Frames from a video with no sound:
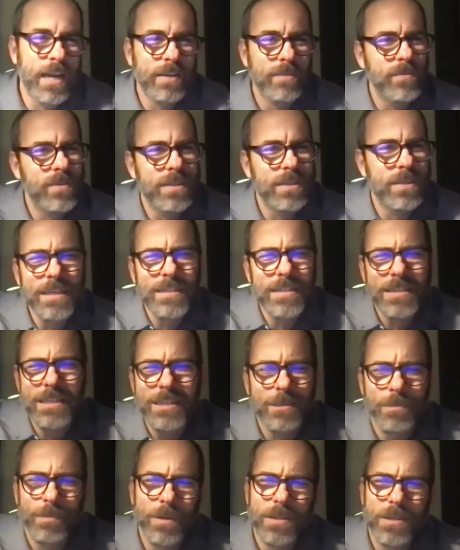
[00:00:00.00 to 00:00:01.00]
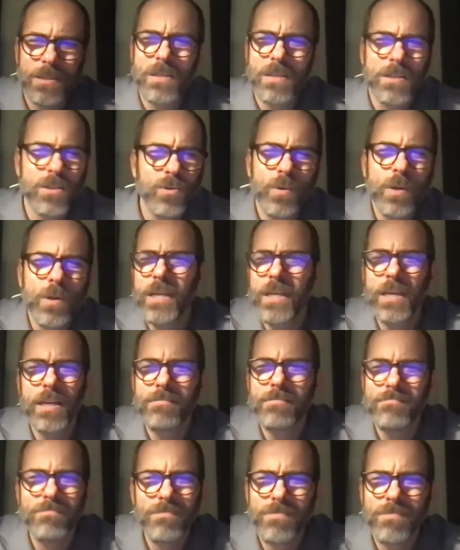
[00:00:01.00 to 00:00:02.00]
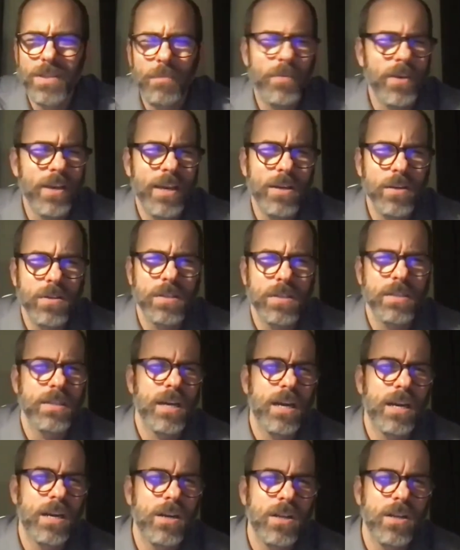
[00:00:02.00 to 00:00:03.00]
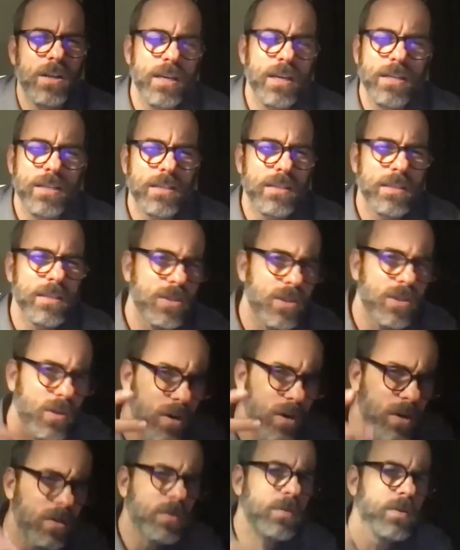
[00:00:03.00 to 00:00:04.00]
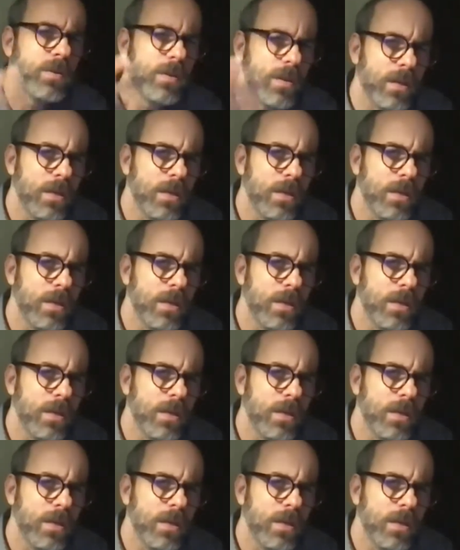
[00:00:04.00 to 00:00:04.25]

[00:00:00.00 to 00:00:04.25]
of the 60s, but it's really something else entirely. It's her own